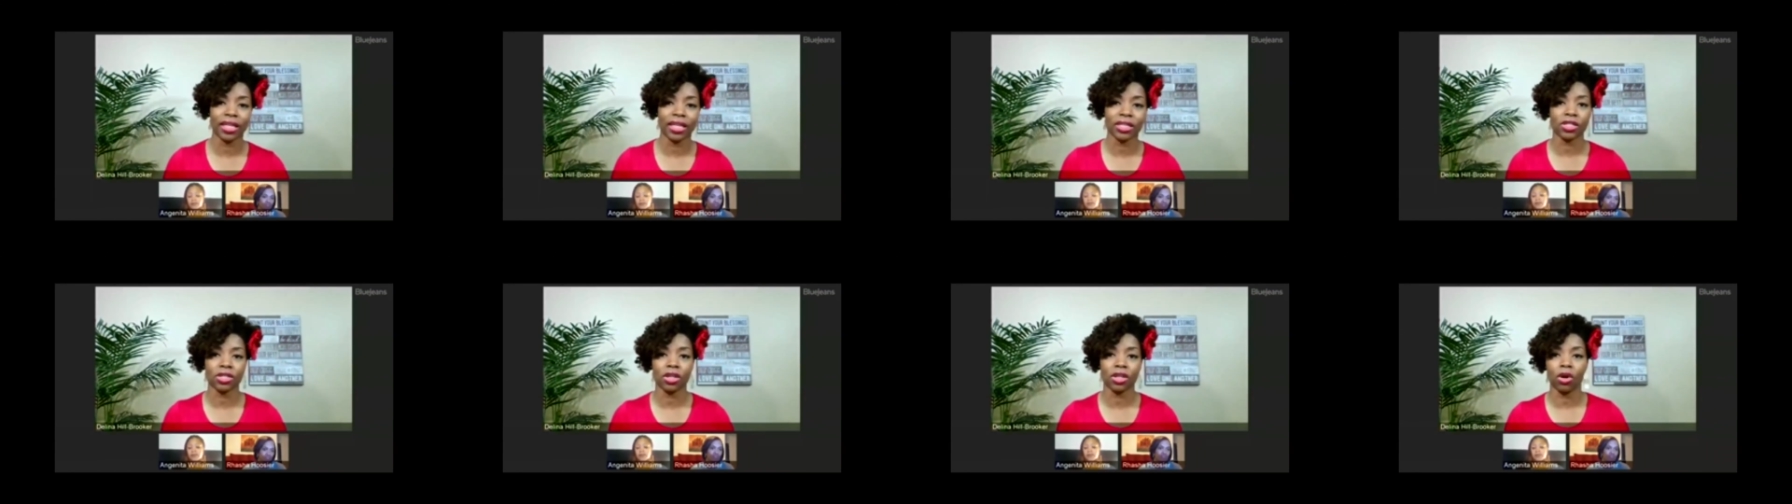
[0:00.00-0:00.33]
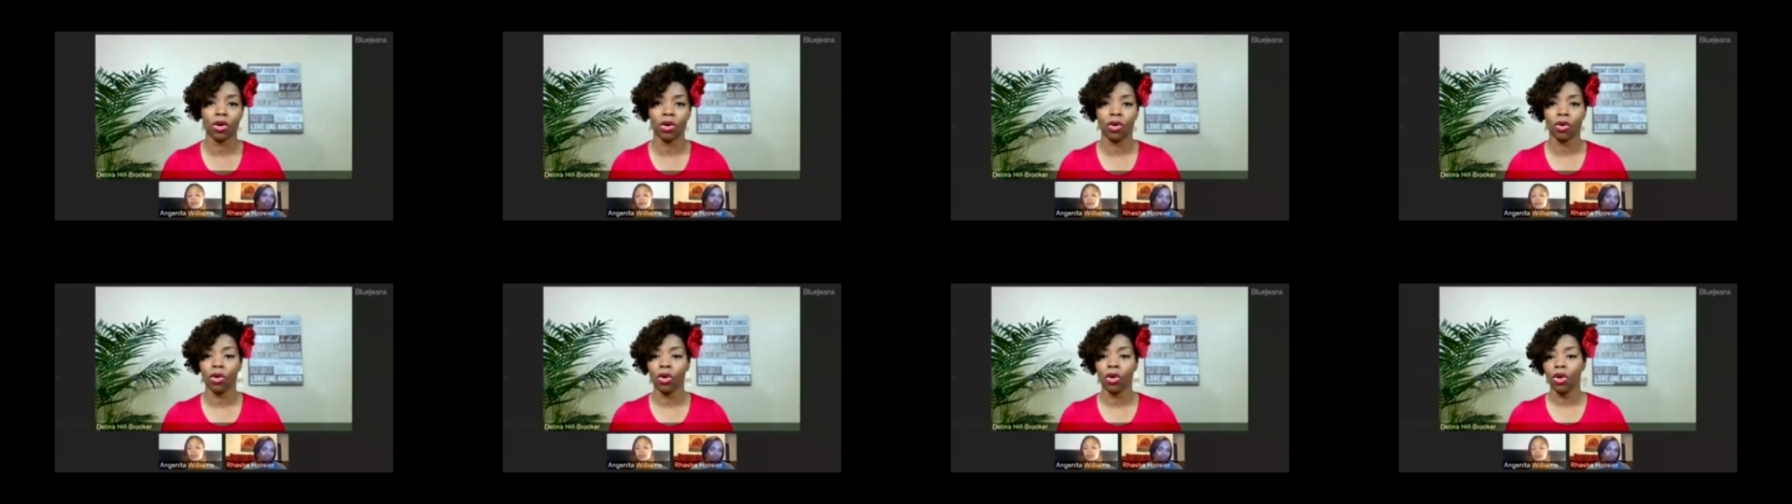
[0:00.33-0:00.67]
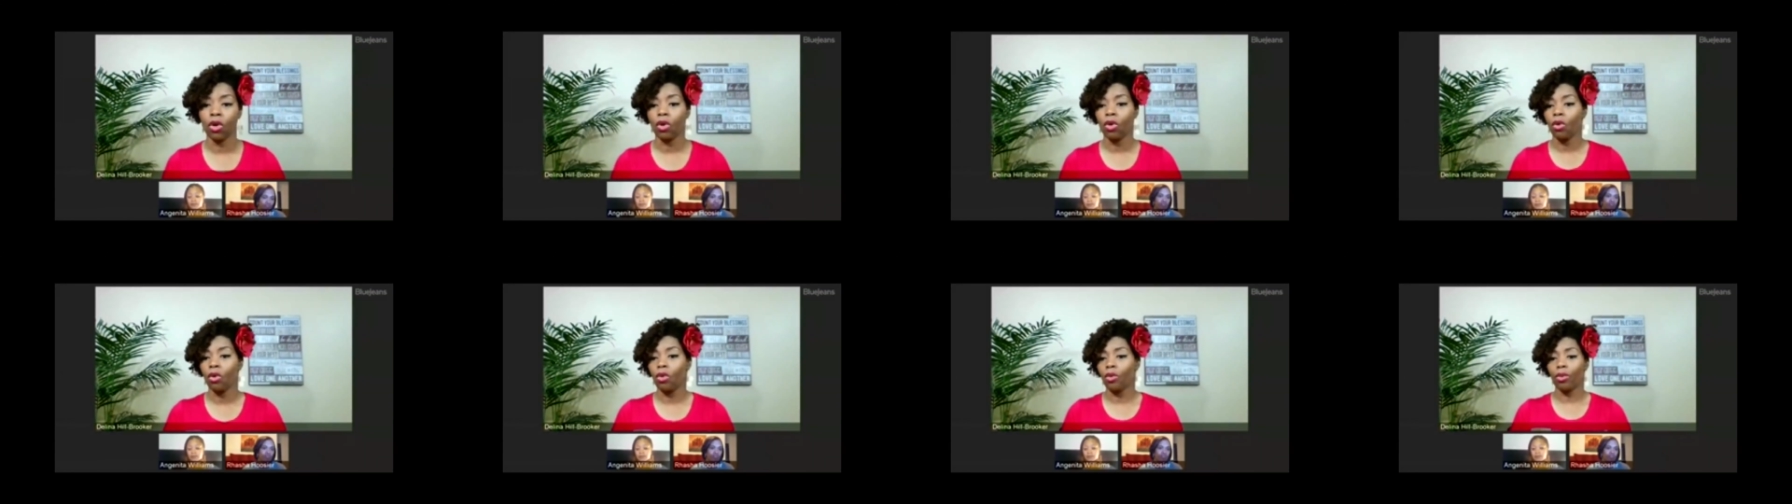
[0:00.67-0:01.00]
So
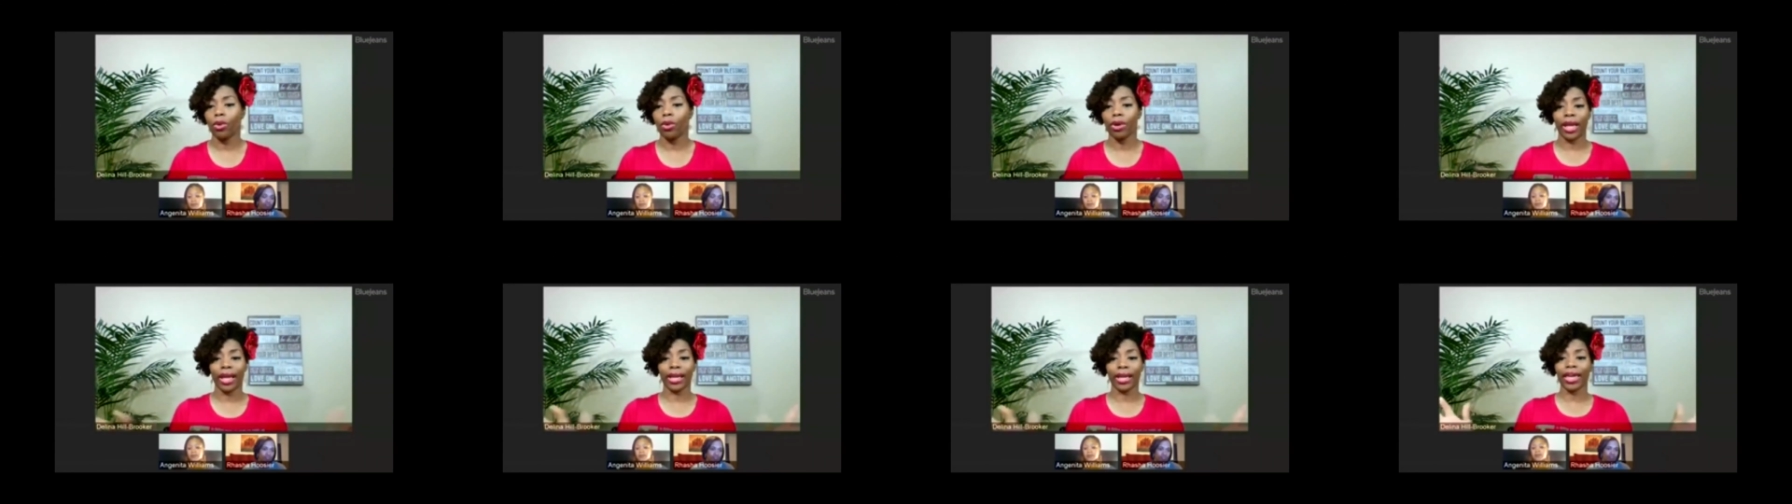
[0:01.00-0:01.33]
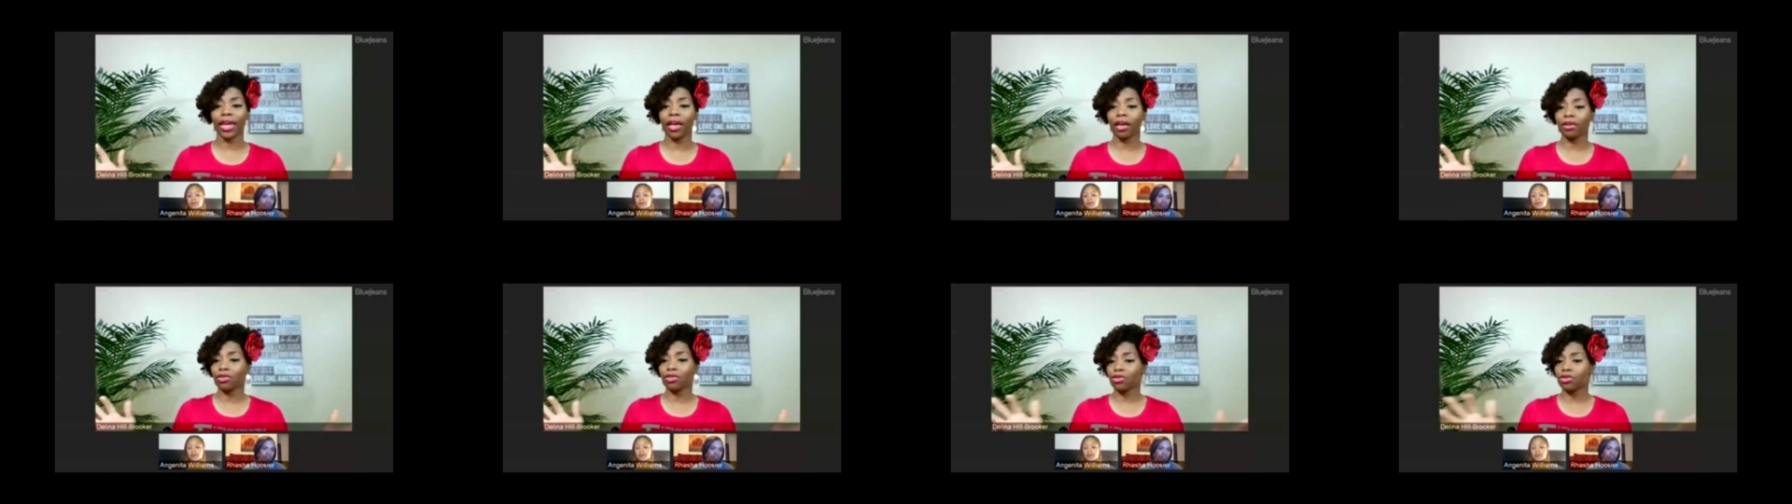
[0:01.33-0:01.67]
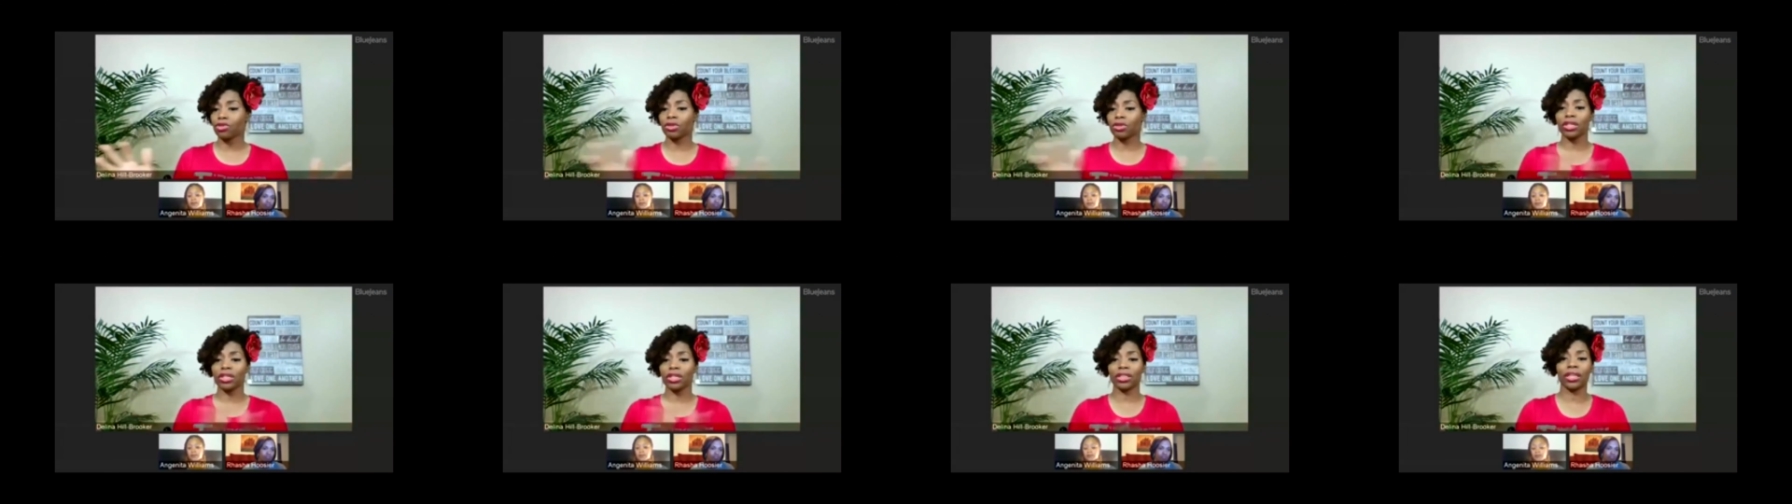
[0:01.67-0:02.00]
we're not counselors or
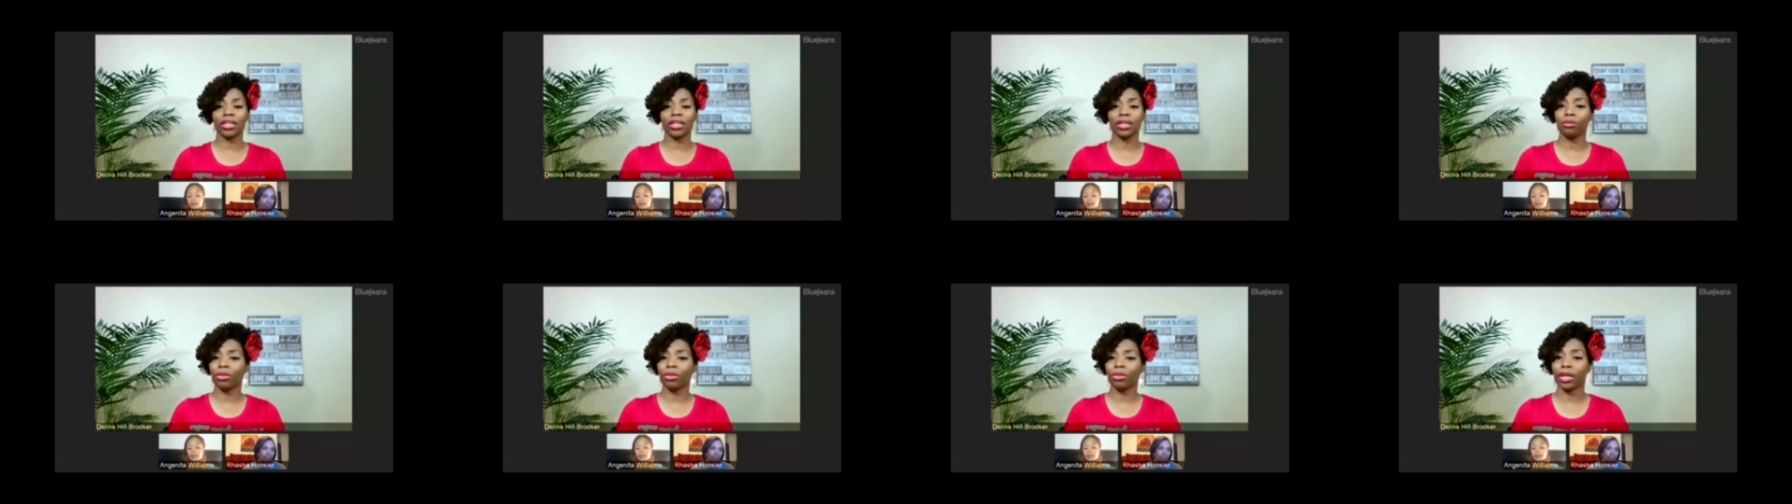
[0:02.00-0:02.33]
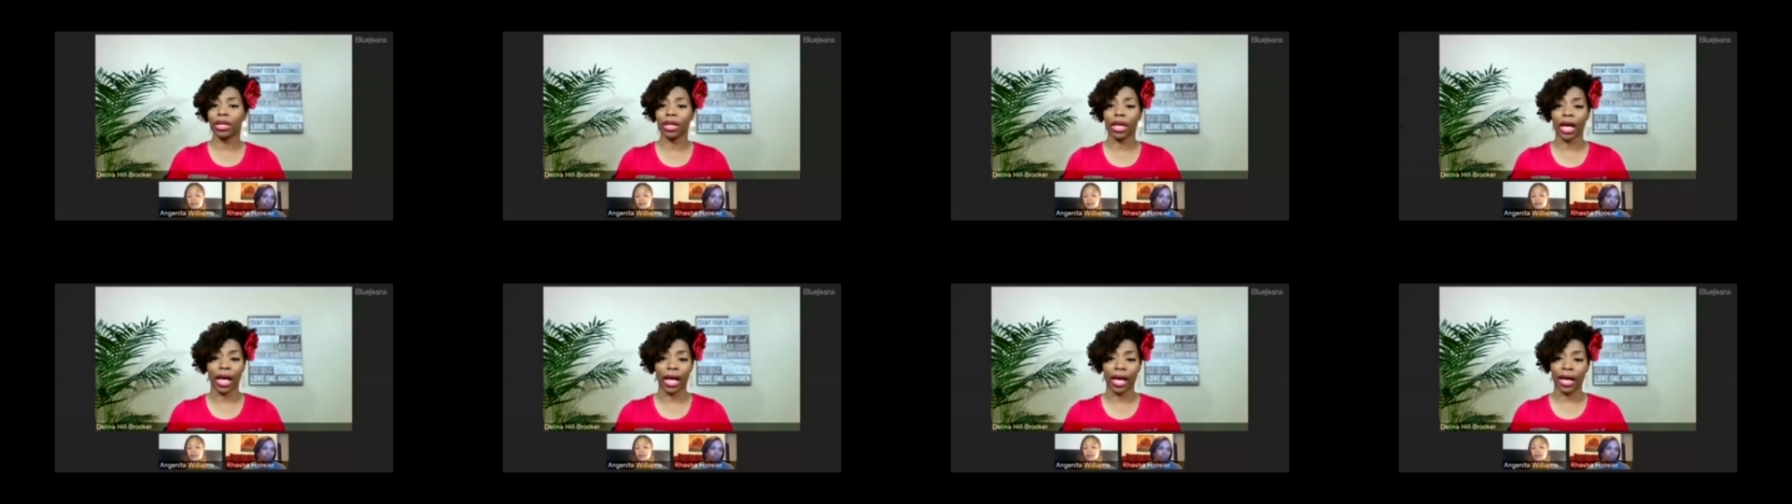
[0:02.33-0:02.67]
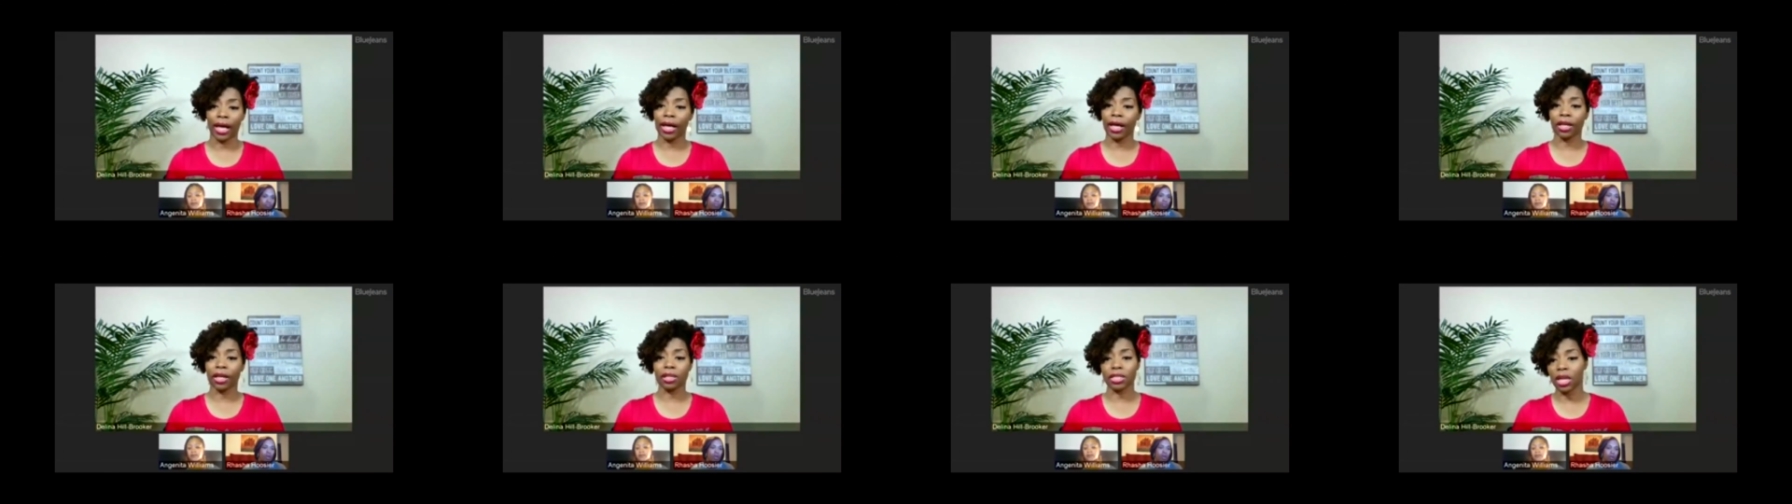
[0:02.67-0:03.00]
anything, but
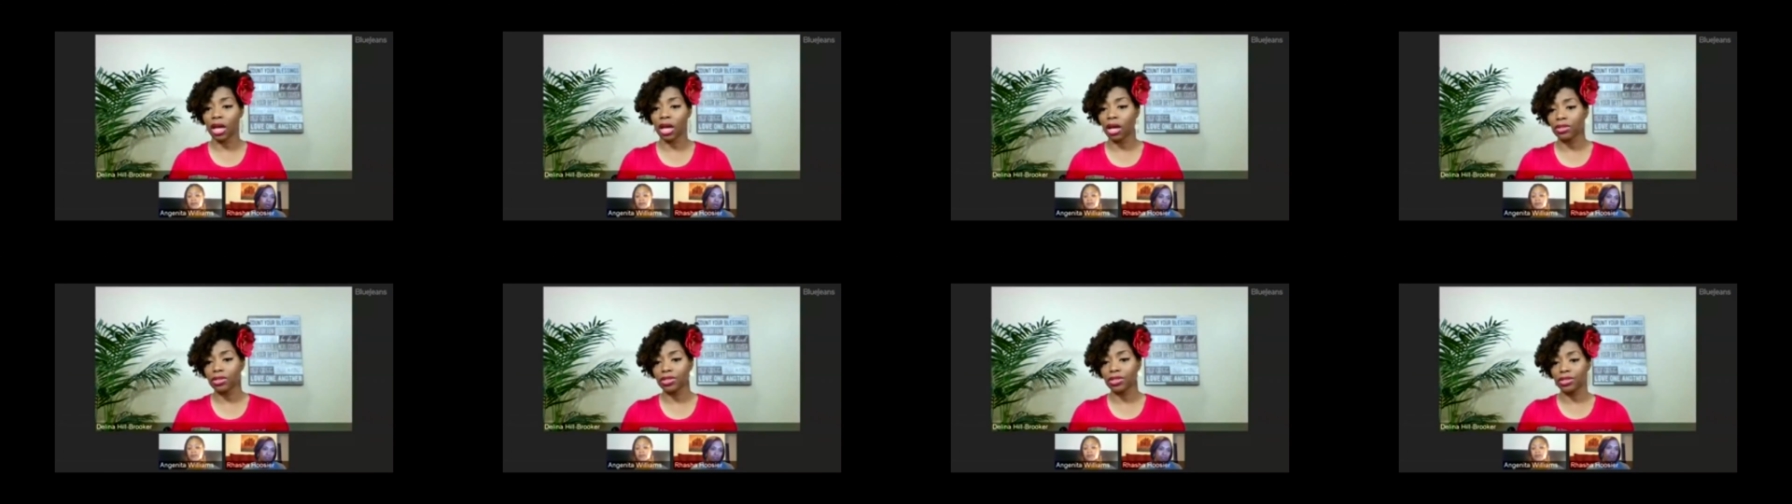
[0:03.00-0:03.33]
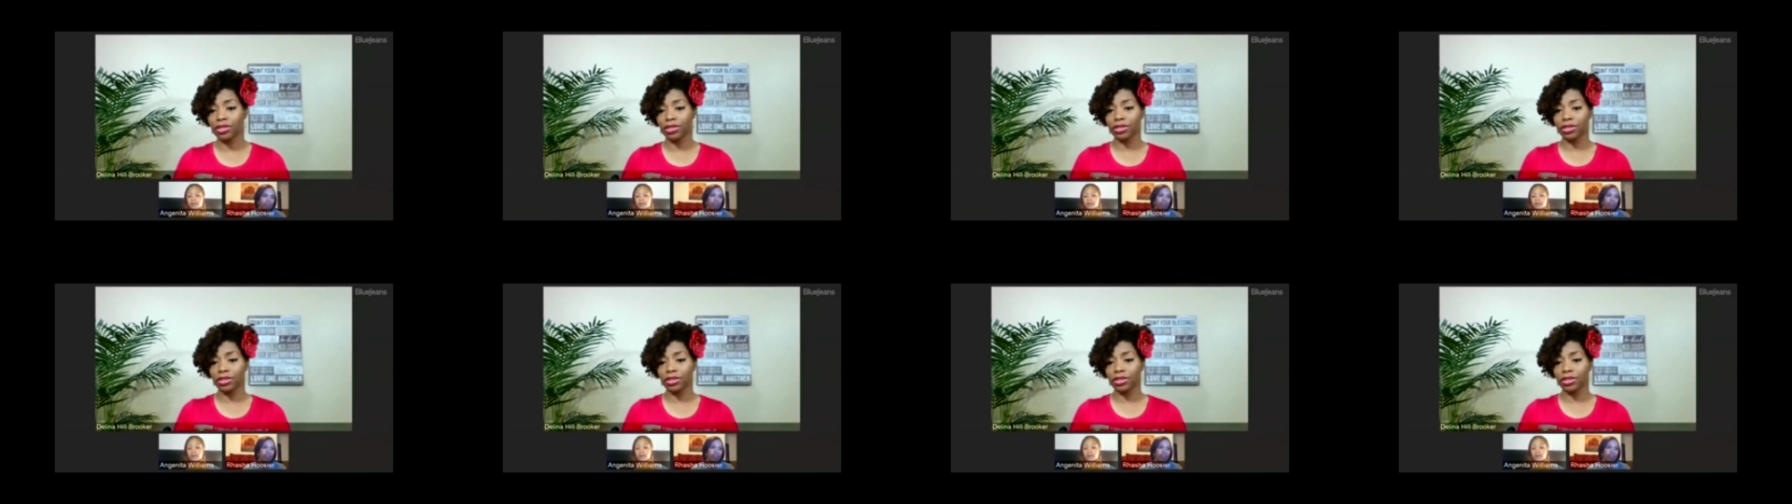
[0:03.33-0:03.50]
I'll talk to you.